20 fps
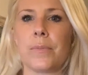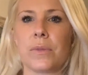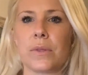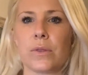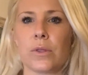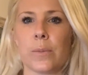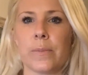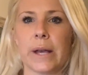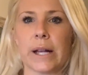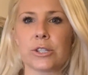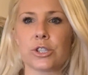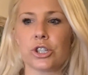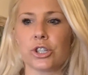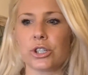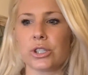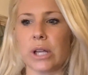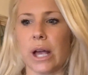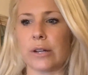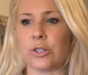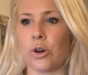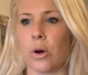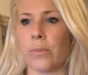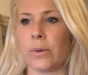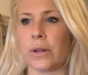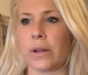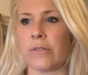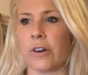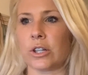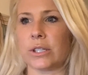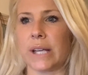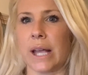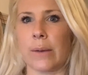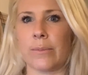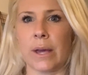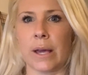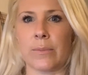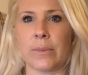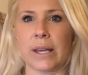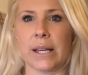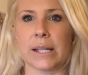The pictures, I don't believe, are
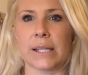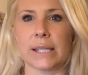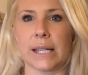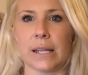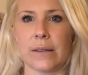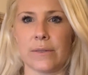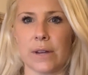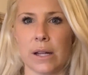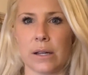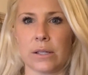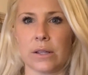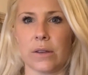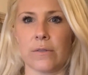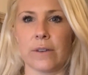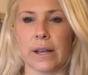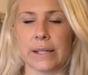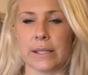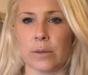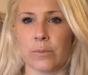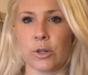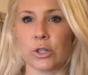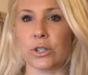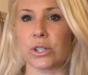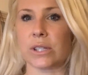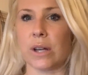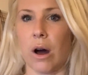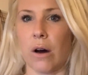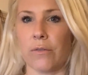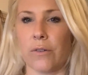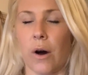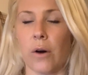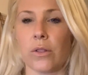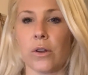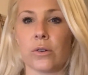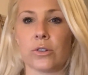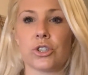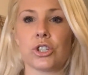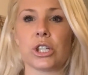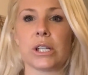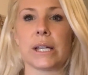damning, because even the victim herself, although
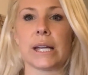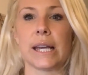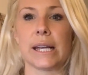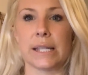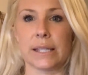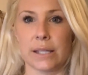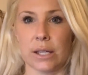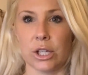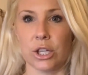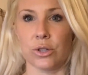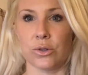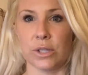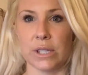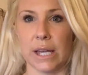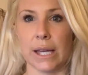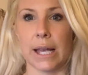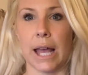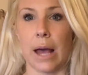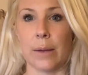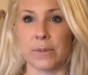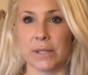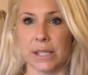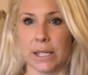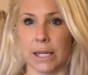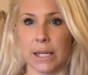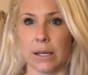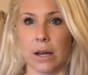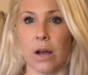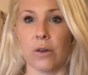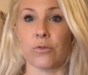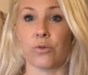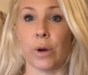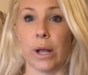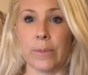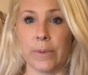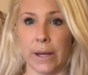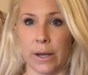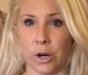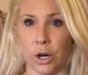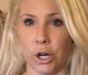she is accusing Epstein of
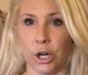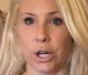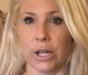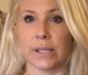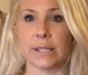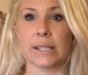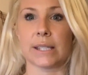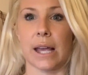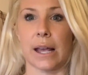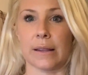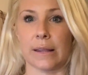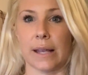raping her and saying